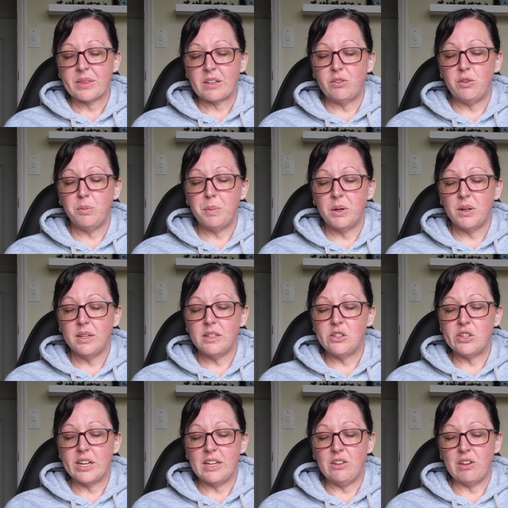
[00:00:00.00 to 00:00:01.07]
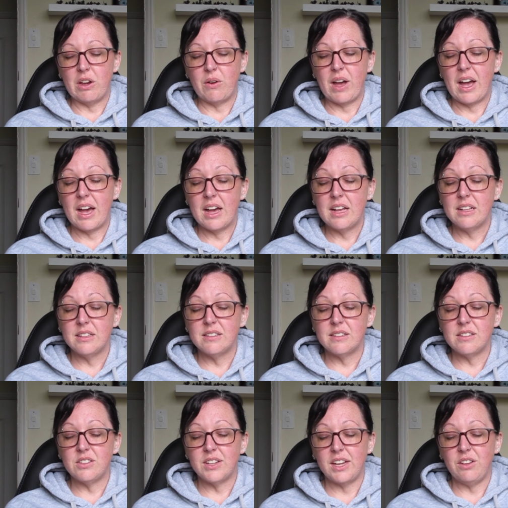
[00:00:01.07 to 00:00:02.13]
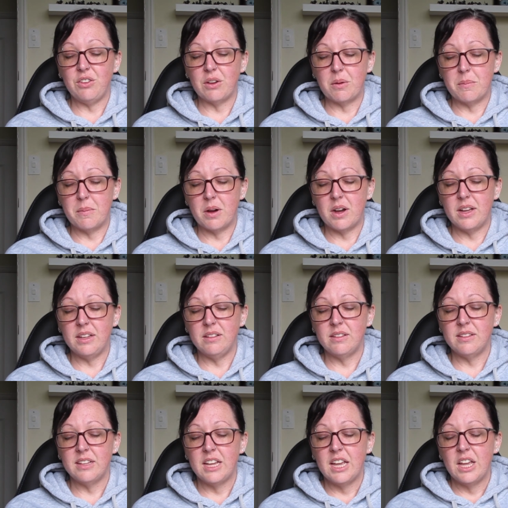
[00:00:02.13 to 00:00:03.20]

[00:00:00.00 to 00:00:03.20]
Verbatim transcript: Spirit, change our hearts, change our minds,